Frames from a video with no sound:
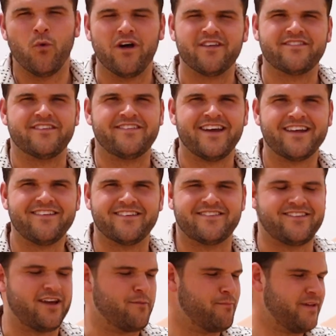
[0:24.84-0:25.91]
Well, it's a Technic
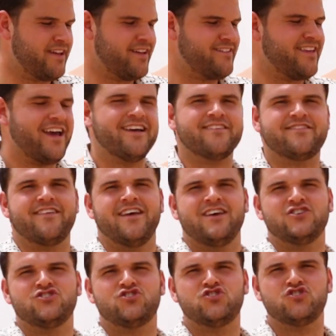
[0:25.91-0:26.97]
set because it has
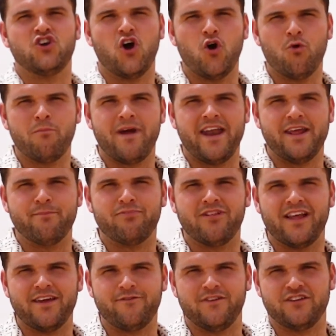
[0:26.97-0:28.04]
so many
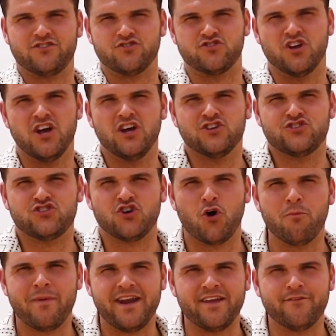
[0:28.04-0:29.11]
play features,
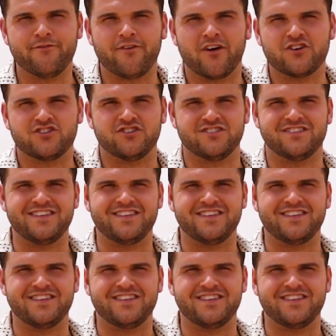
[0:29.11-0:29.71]
so many functions.